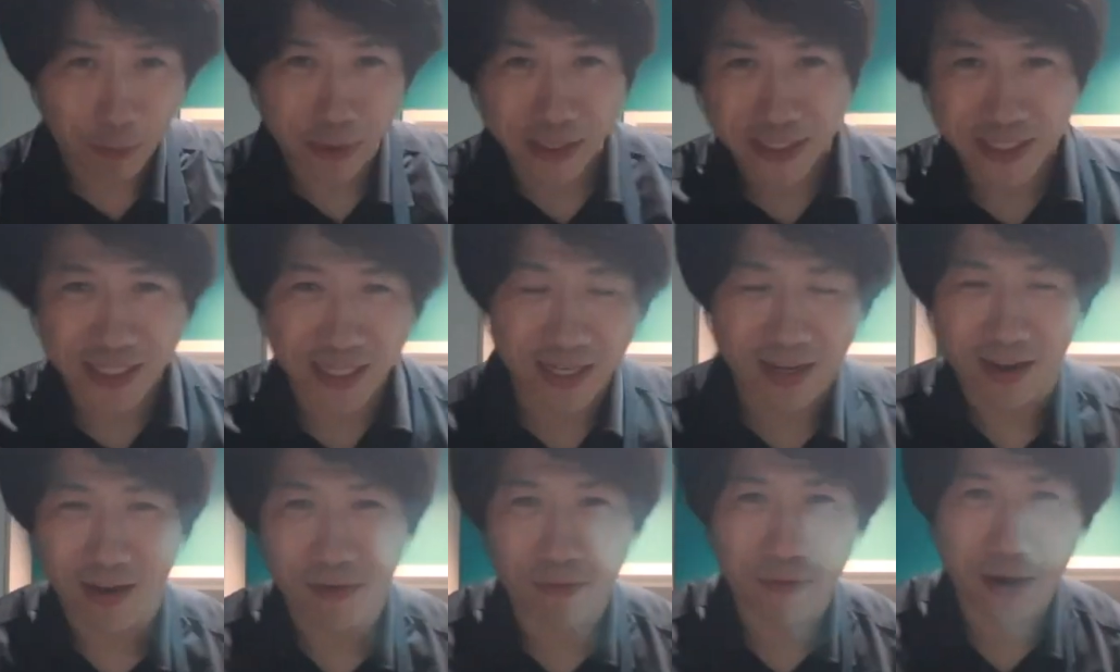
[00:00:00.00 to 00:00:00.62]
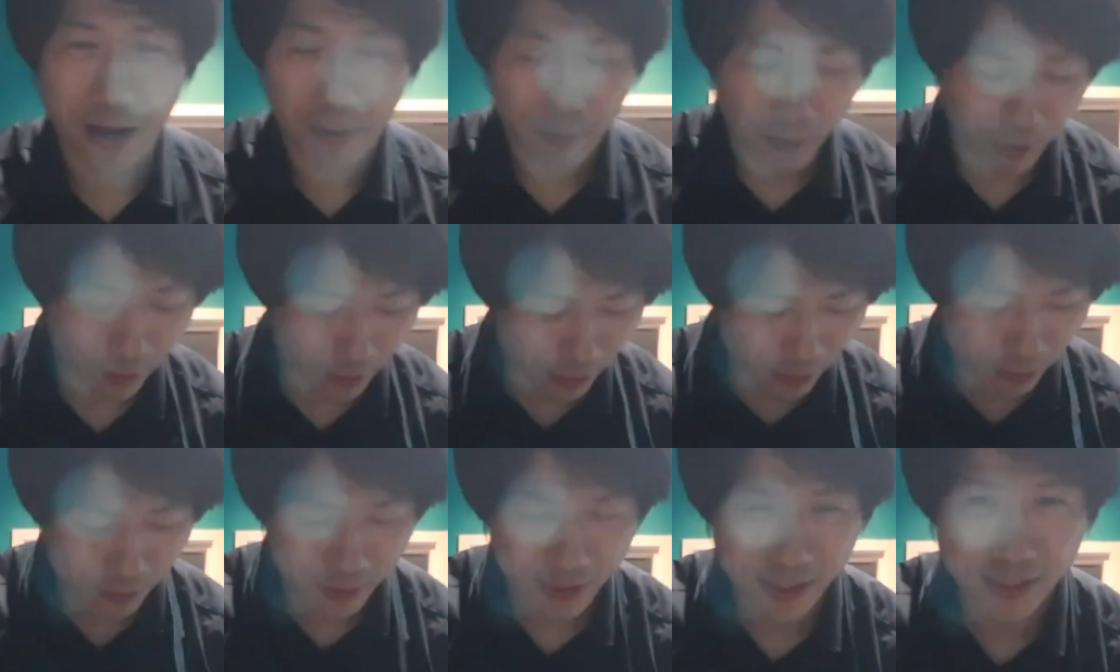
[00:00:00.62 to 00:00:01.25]
will see if I'm gonna
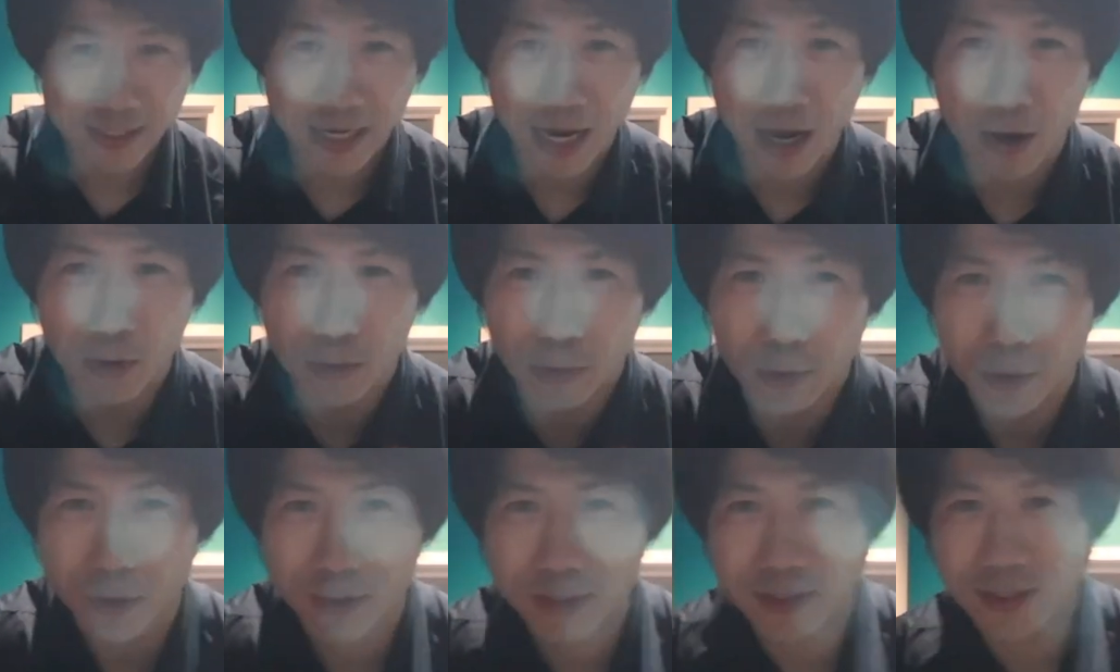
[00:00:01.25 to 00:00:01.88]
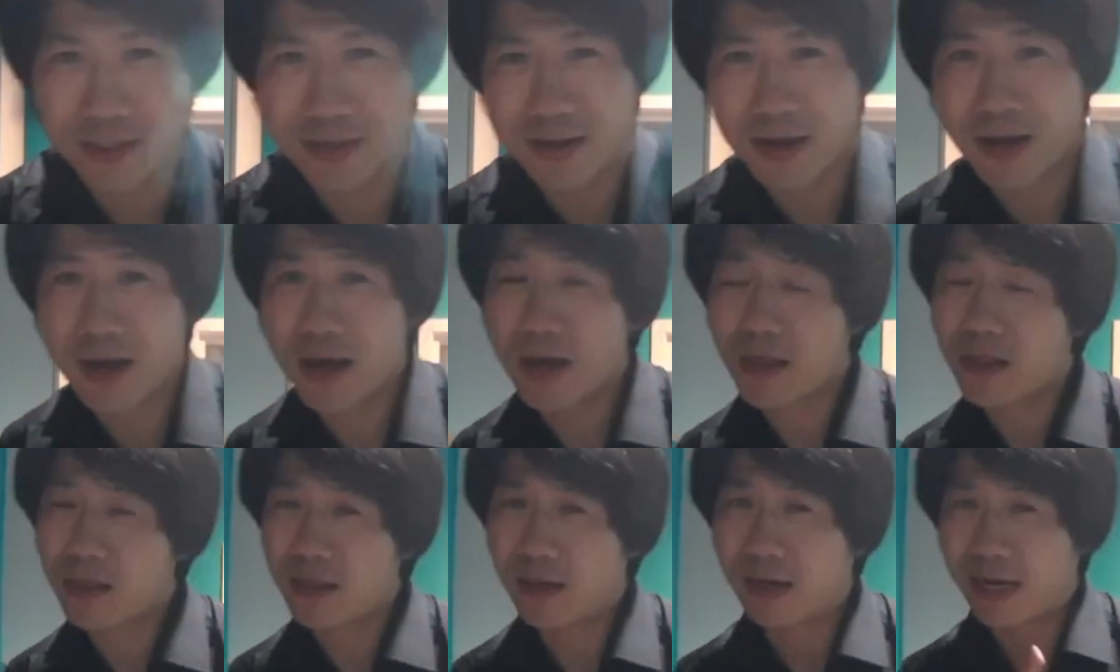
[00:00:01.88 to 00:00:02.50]
use a tie or not.
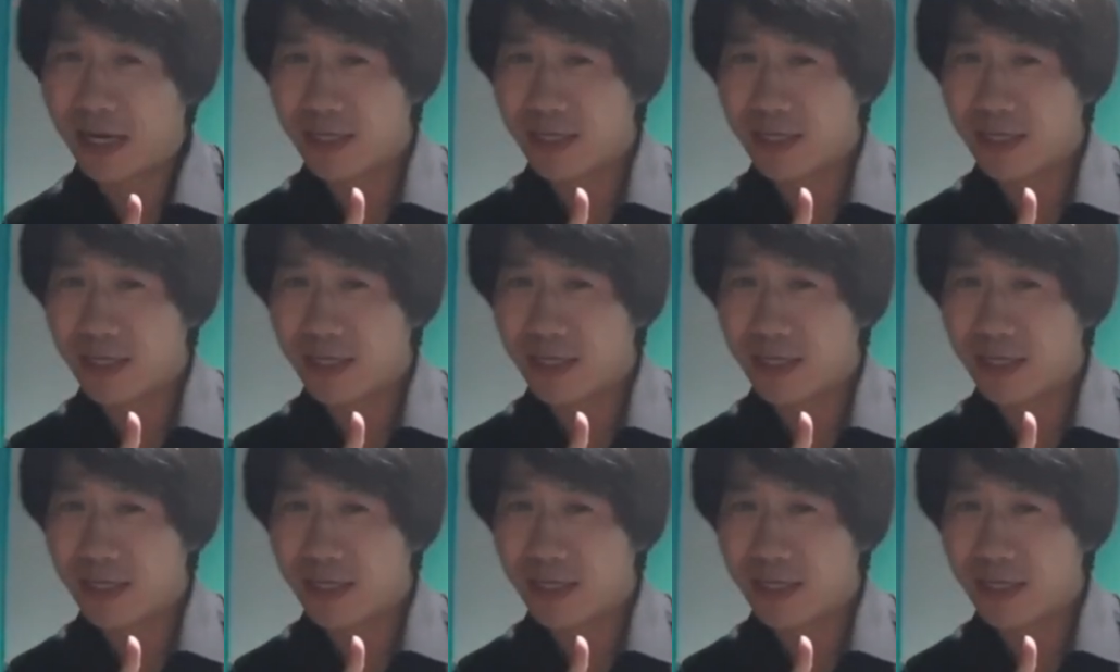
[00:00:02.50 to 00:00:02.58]
The